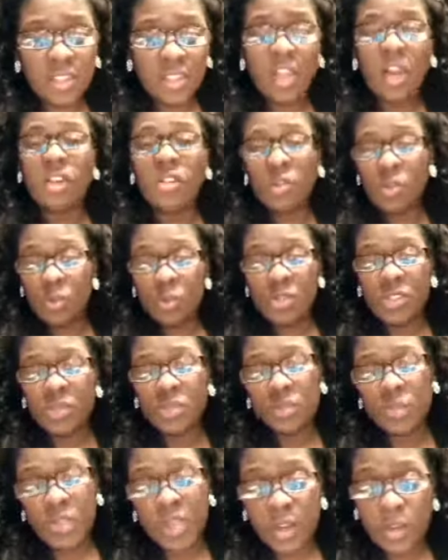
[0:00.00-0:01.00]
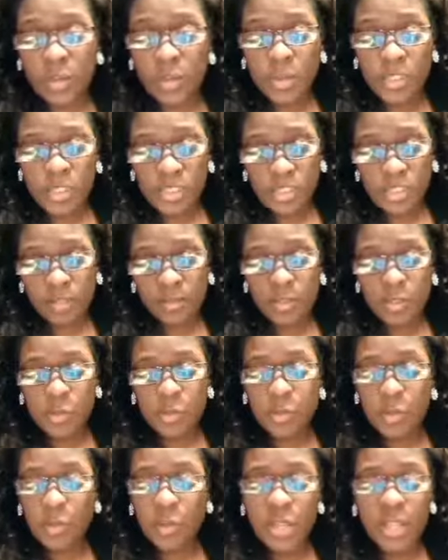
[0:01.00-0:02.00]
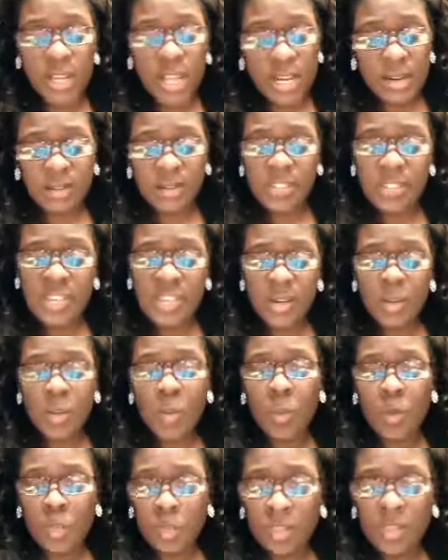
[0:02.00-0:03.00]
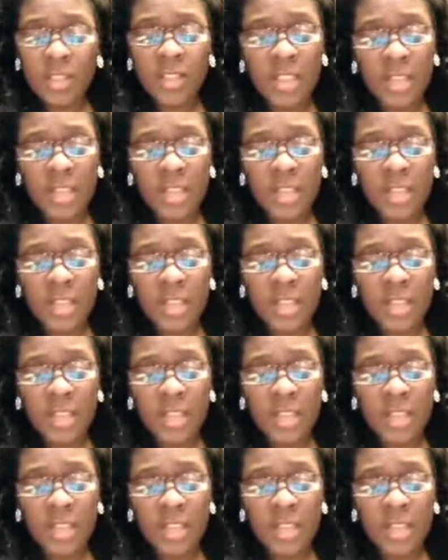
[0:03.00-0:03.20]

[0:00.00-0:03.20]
law school is there with the silver spoon. A lot of us had to work.